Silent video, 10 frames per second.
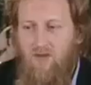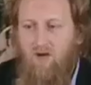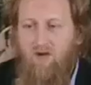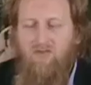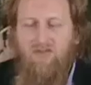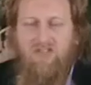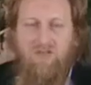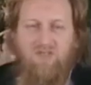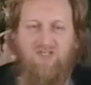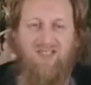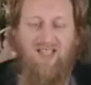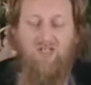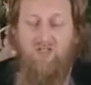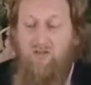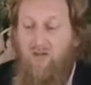on the
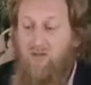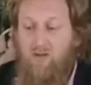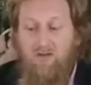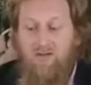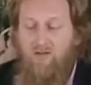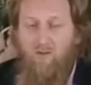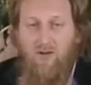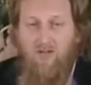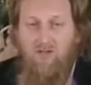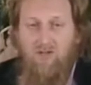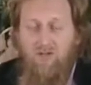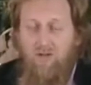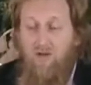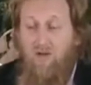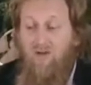substantial authority of which
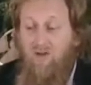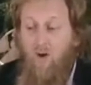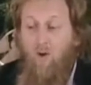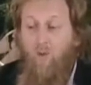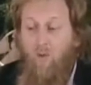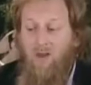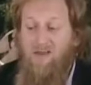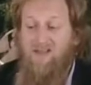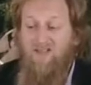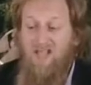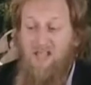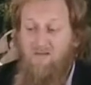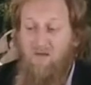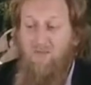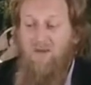no one has
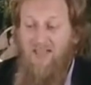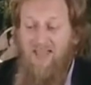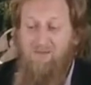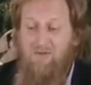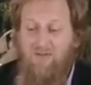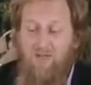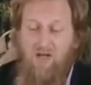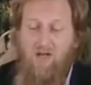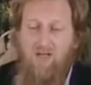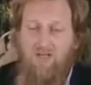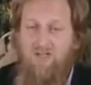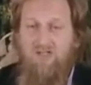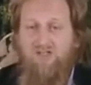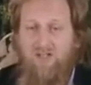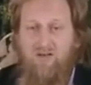ever been able to cast a
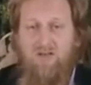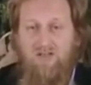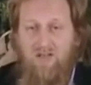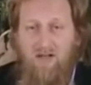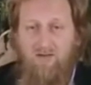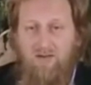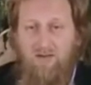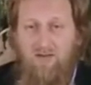serious doubt.